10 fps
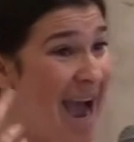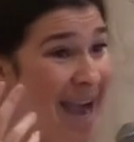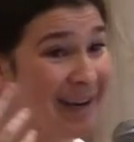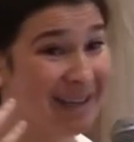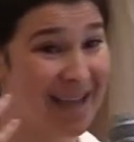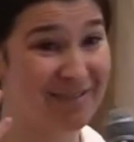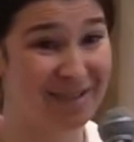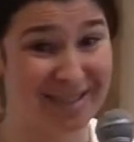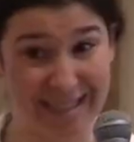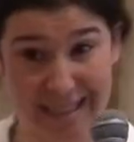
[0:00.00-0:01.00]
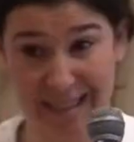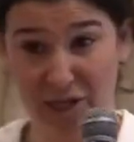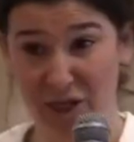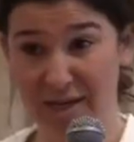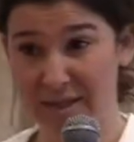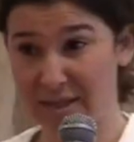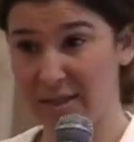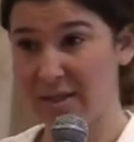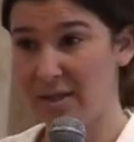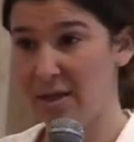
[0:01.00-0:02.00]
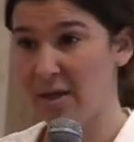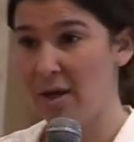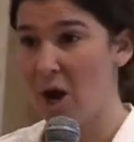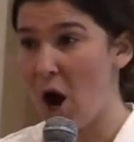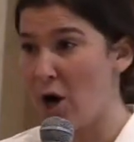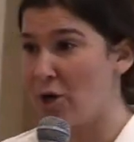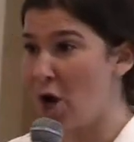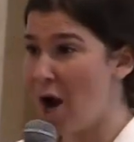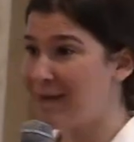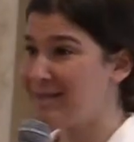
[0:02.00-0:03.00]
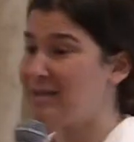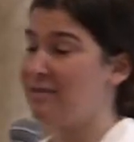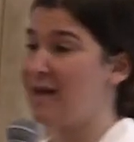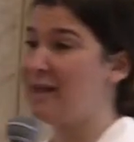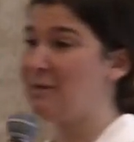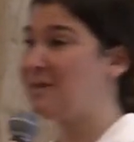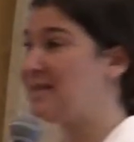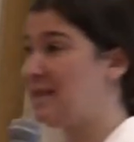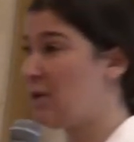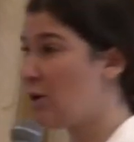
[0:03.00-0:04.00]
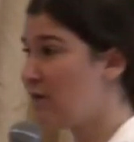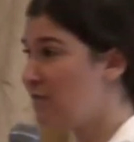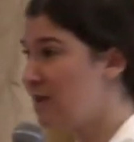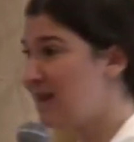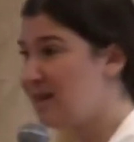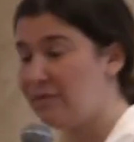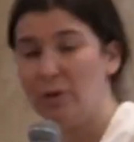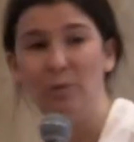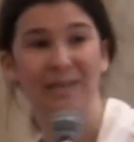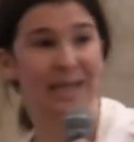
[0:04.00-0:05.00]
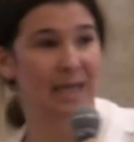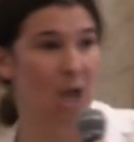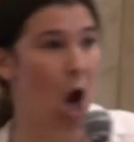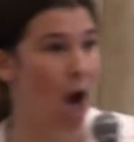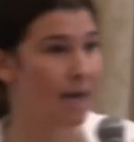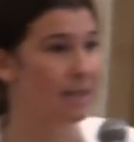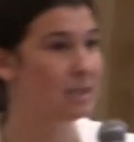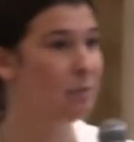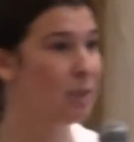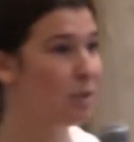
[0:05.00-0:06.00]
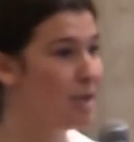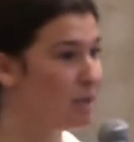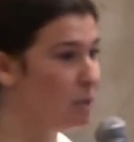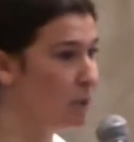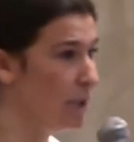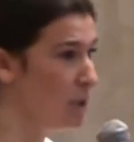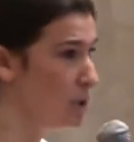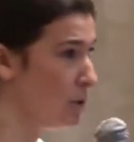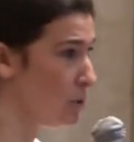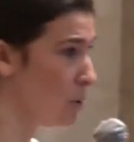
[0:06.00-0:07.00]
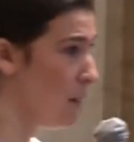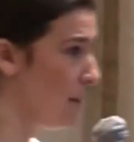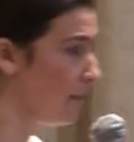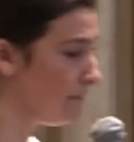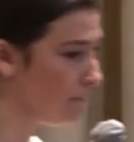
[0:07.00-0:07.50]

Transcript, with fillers: higher level decisions, are not as developed as they could have been if you did not experience relational trauma.